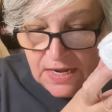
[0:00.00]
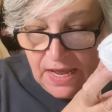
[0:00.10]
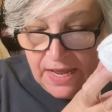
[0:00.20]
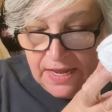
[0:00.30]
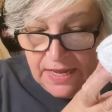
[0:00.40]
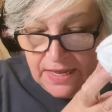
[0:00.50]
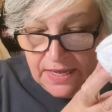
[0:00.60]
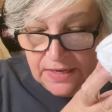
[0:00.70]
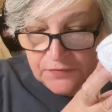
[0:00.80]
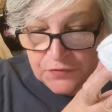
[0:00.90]

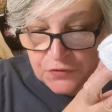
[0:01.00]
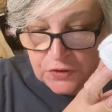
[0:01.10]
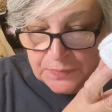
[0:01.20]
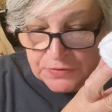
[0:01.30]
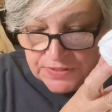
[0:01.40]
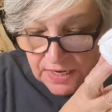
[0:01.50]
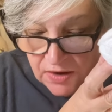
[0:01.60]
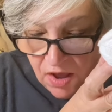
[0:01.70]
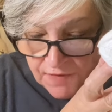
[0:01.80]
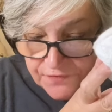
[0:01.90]
And for 30%
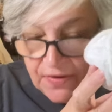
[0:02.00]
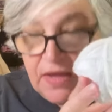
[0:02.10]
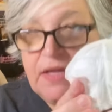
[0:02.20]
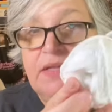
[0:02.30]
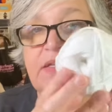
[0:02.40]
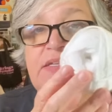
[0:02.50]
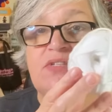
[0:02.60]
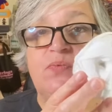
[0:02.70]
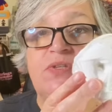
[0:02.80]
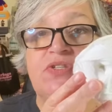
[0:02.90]
off, and
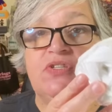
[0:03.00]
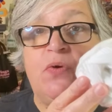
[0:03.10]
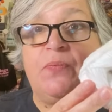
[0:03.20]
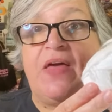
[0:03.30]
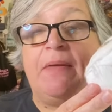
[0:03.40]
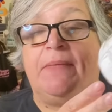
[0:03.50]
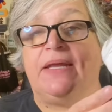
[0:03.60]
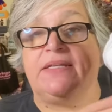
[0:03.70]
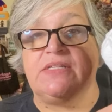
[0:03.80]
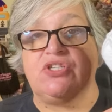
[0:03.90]
this was, so that made this